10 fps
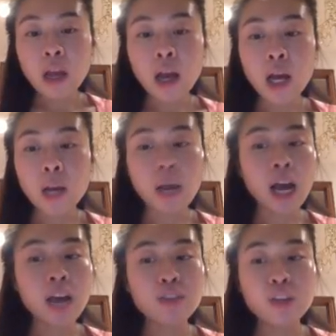
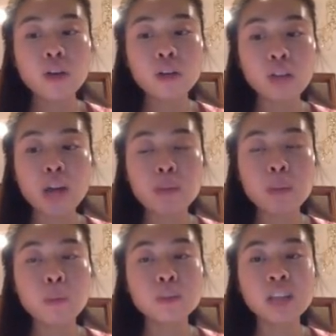I hear a lot of
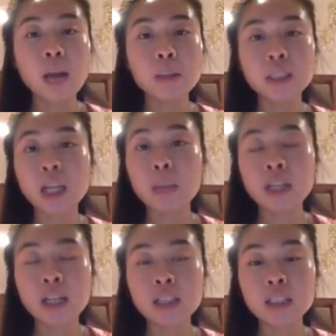people time and time
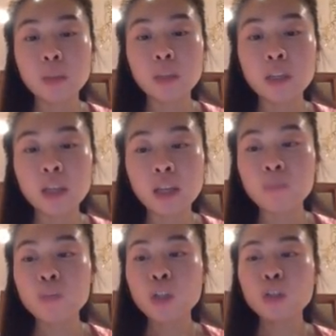again tell me, like,
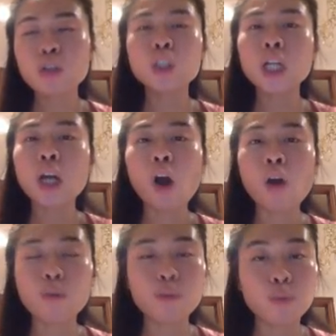you know, should I
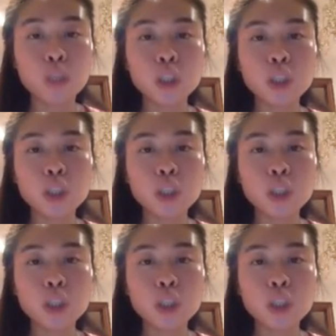offer free